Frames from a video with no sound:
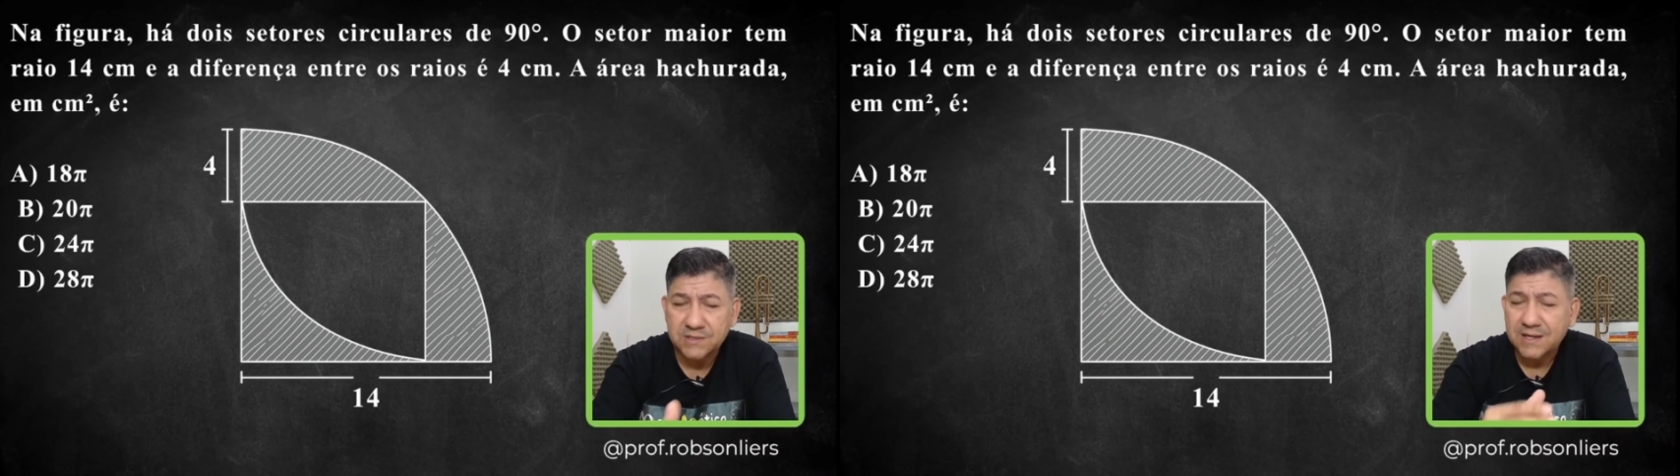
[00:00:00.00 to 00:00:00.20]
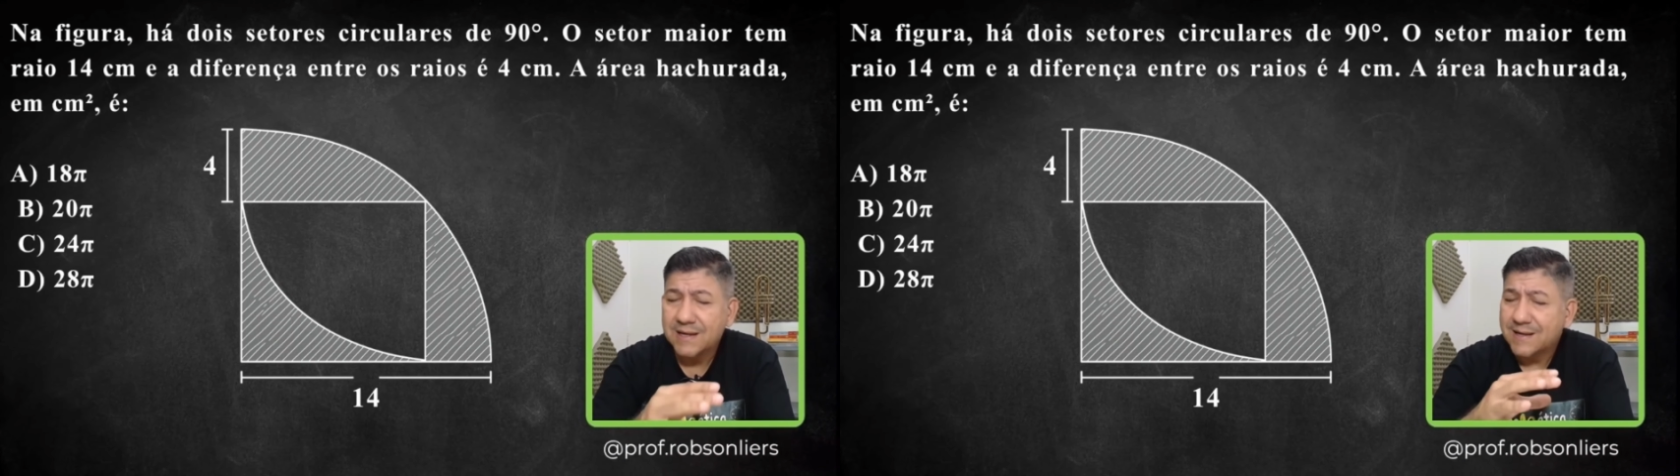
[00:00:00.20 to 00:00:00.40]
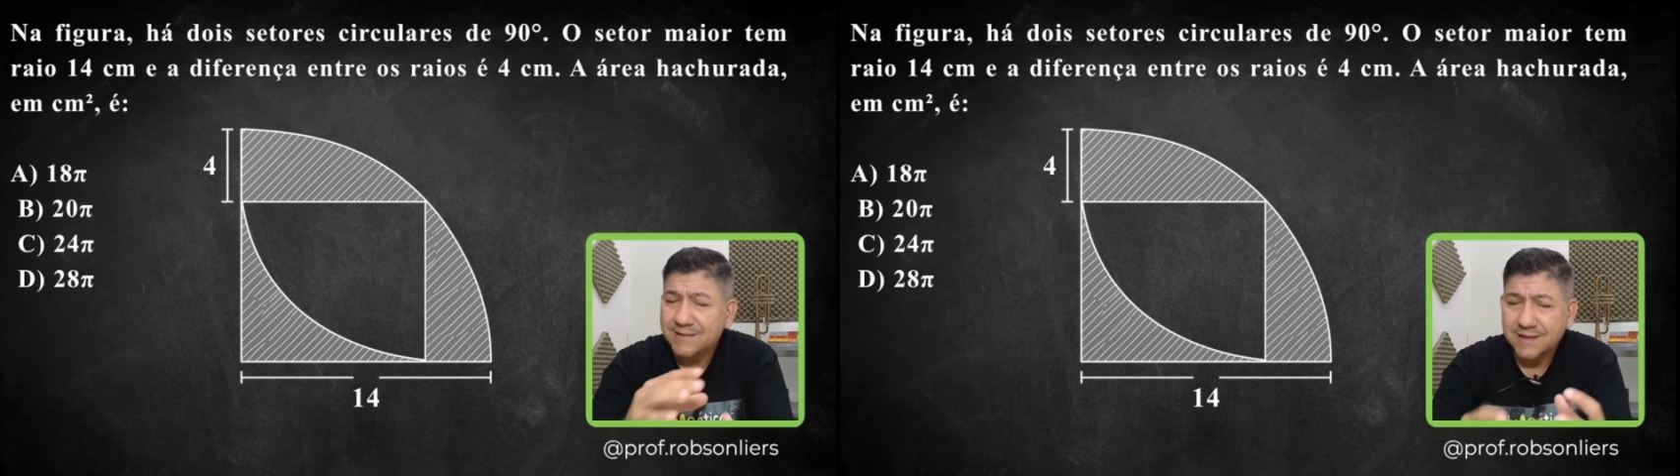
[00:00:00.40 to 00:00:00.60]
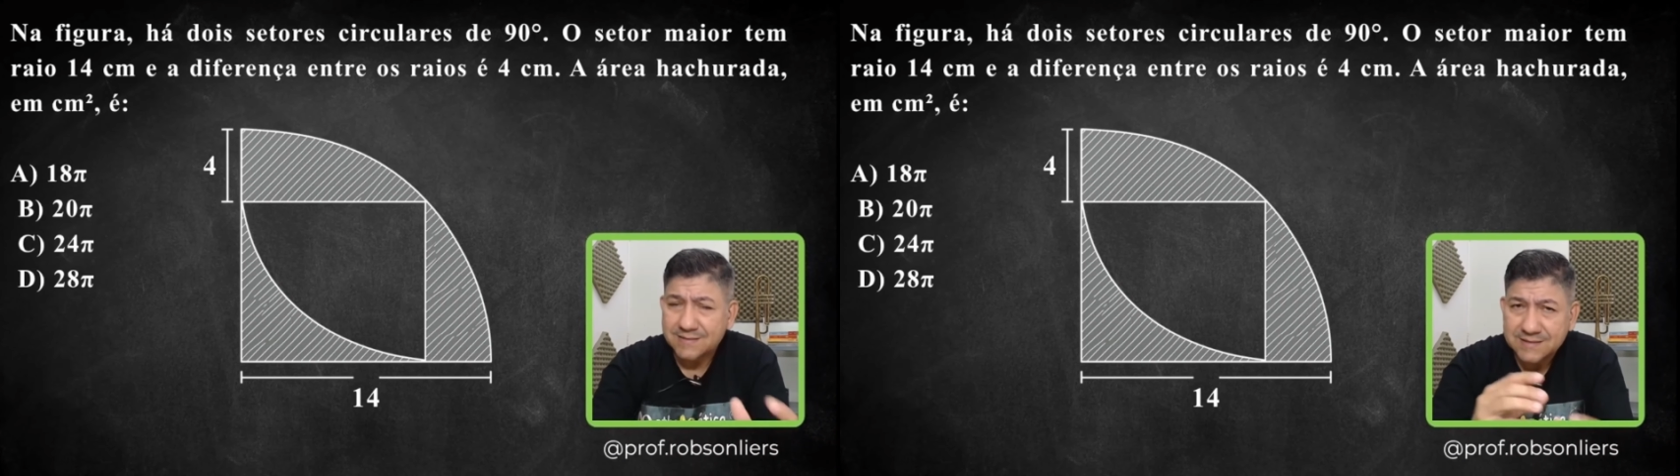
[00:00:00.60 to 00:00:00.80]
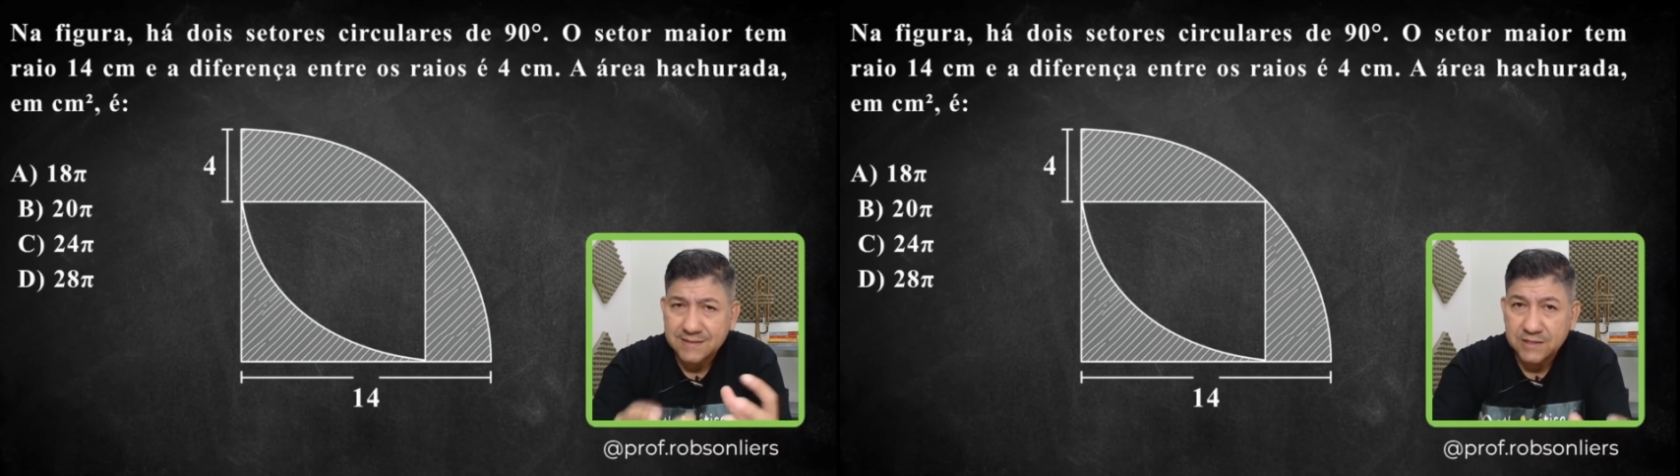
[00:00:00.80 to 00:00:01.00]
and try to
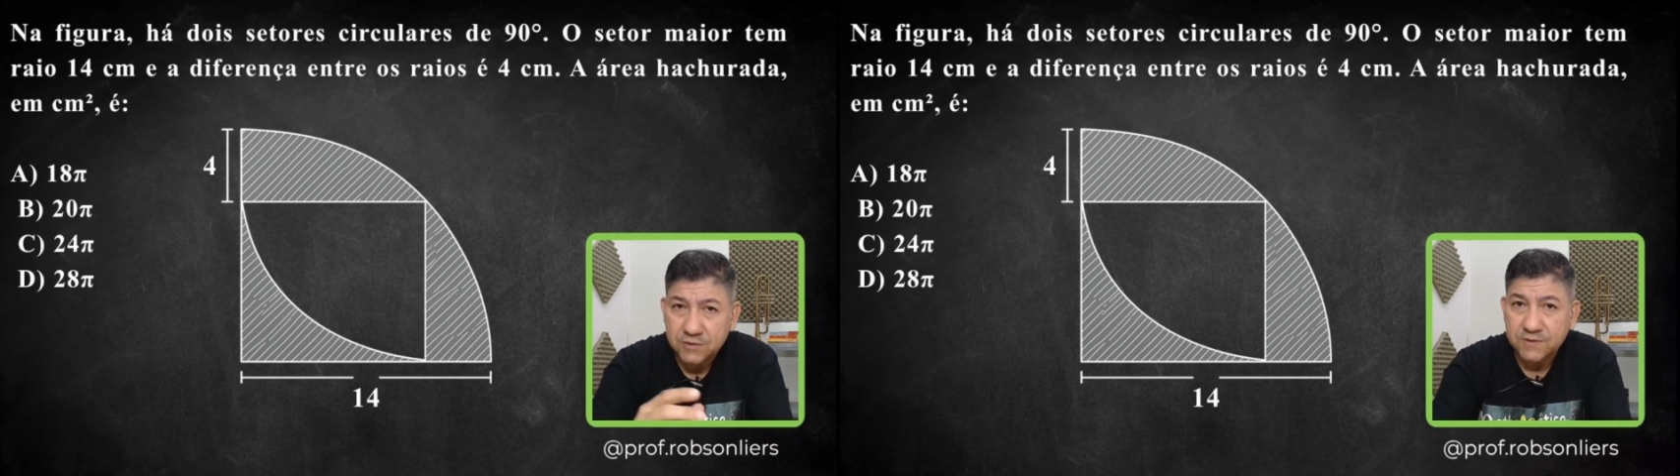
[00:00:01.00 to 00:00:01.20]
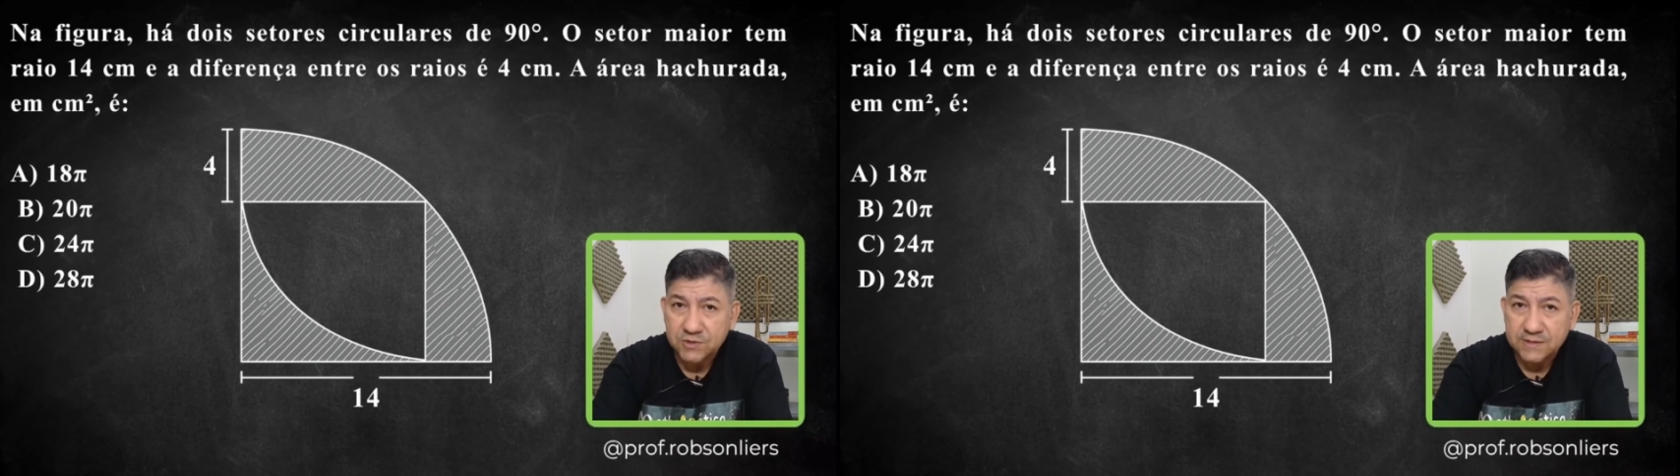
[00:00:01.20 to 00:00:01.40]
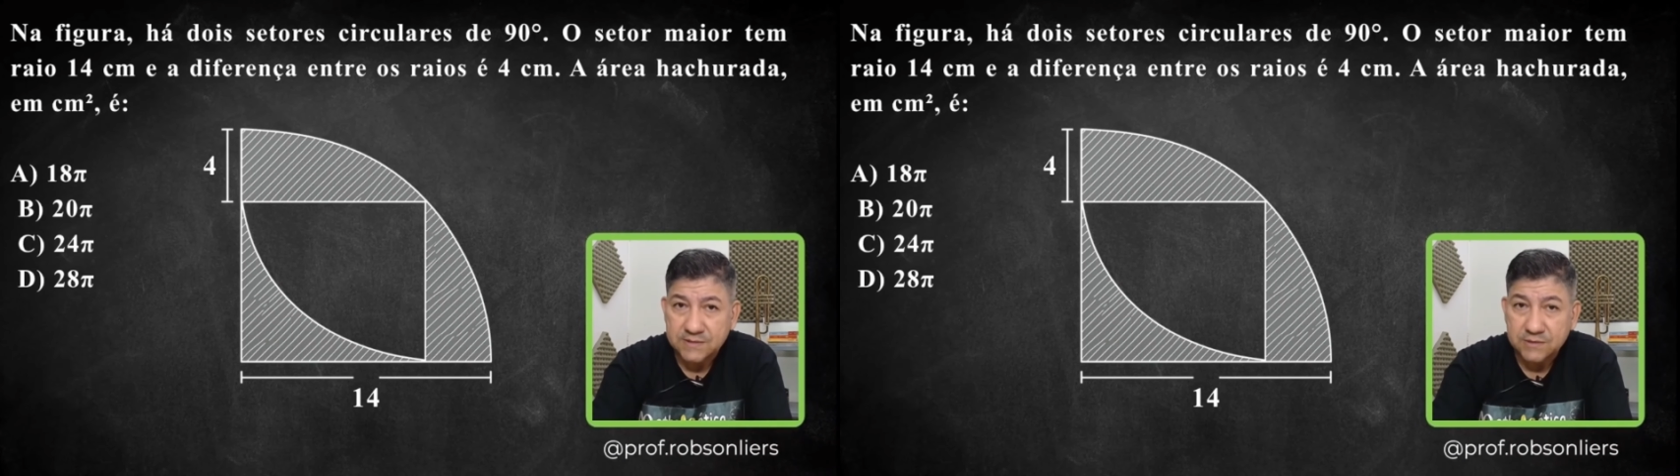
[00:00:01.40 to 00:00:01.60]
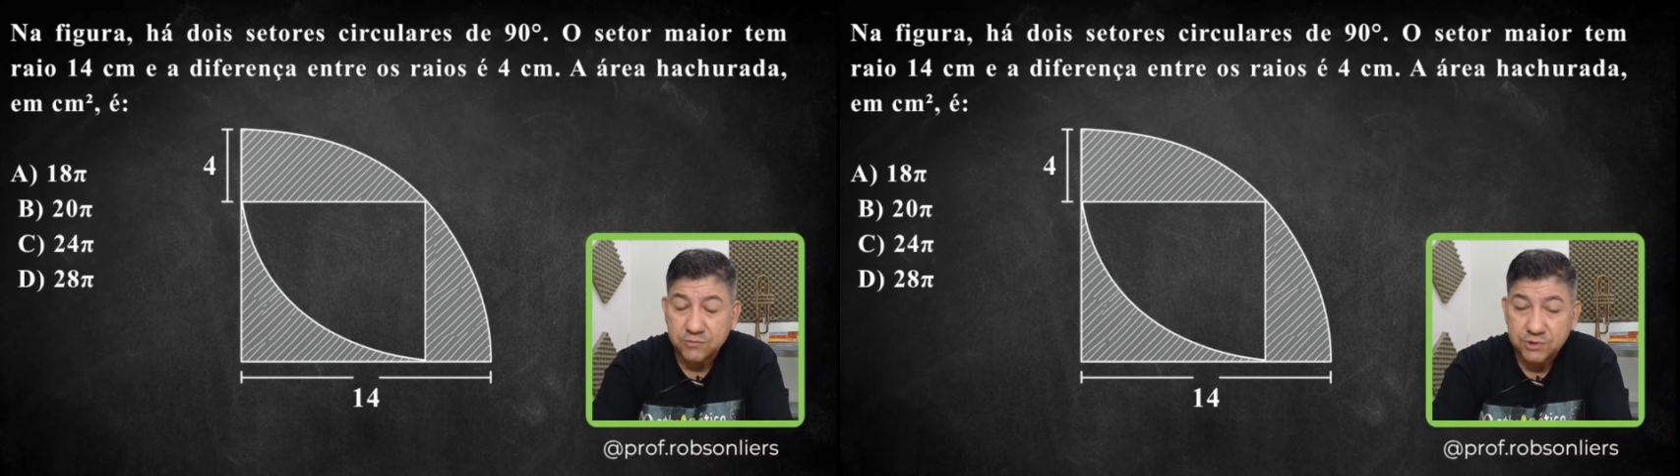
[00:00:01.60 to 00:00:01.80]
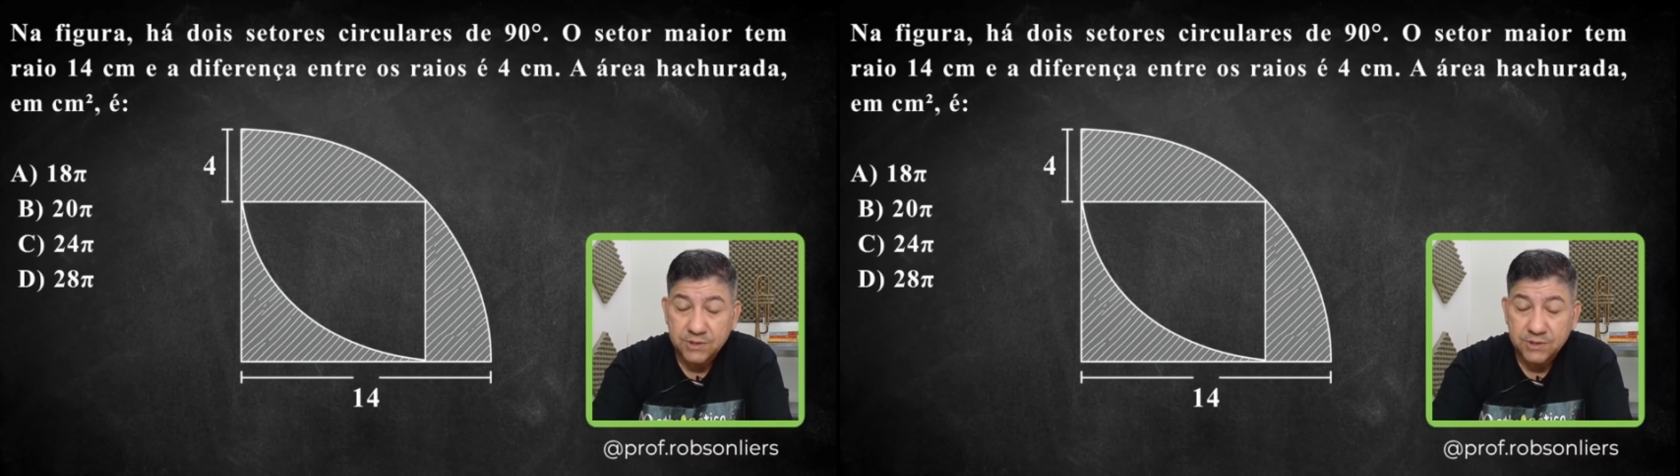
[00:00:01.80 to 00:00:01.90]
solve it on your own.